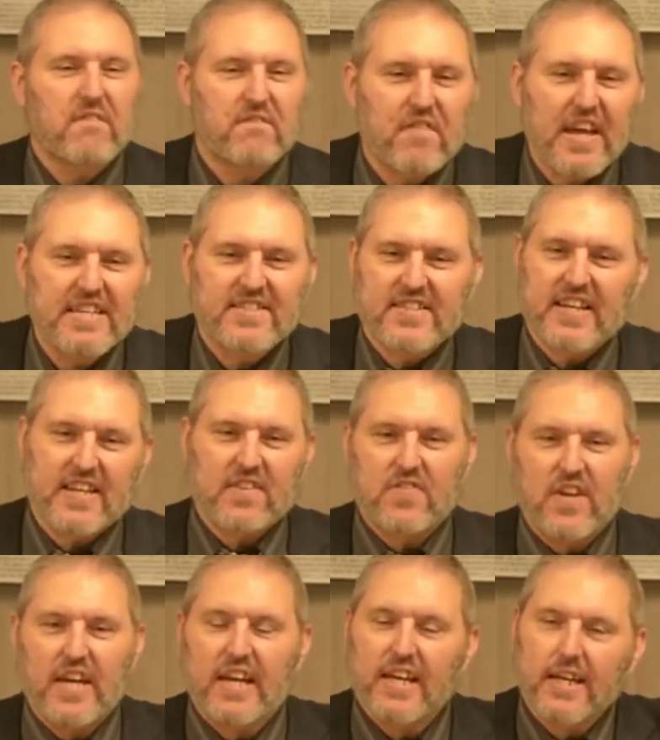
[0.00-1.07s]
face
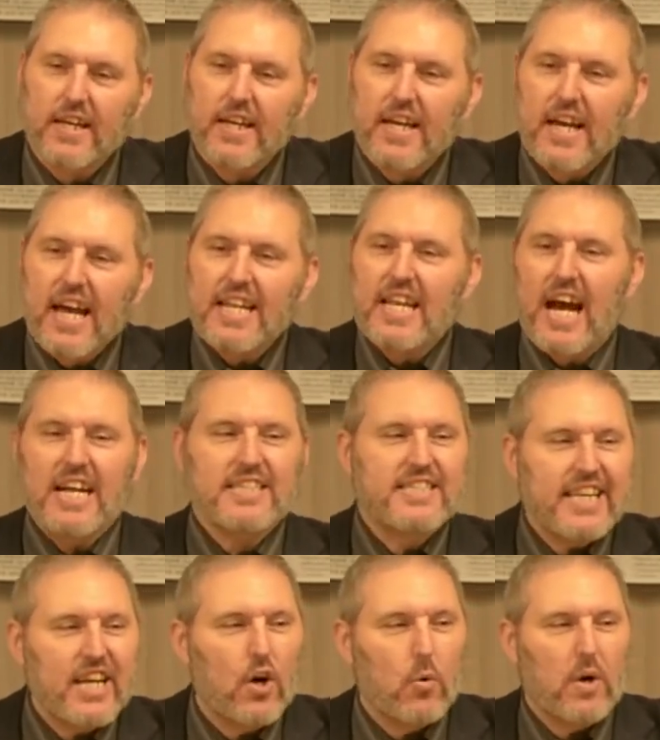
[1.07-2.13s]
anything and not
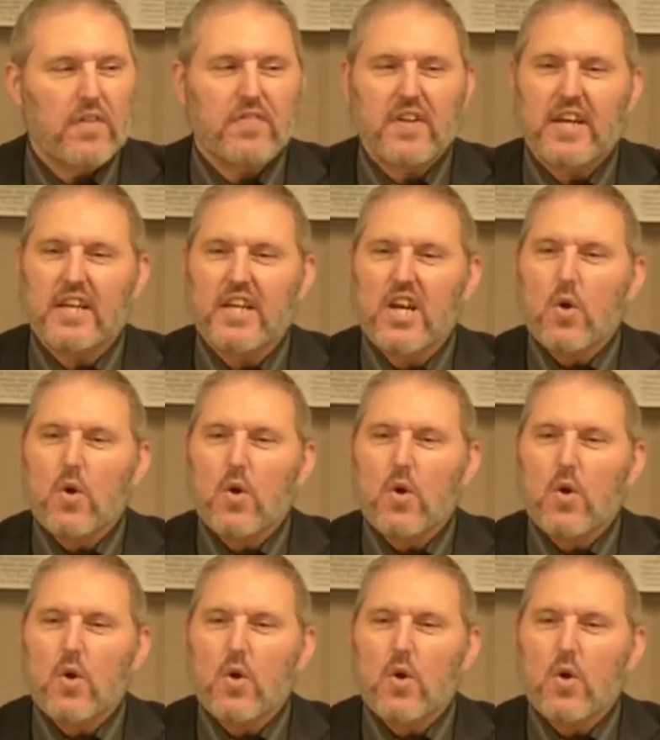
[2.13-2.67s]
deal with it.